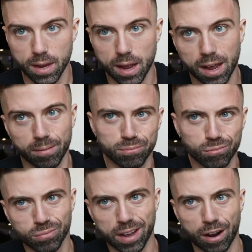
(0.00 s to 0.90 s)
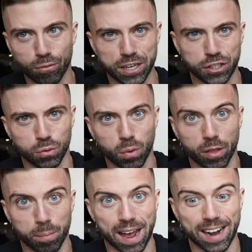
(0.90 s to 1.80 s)
And I'll read you what
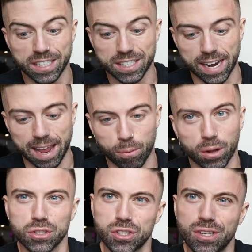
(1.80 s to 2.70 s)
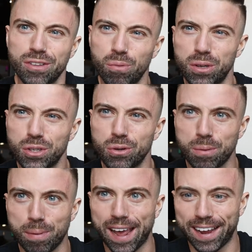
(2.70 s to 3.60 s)
the plan is today whilst those
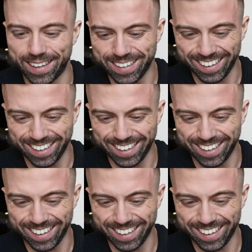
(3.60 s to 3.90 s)
are playing.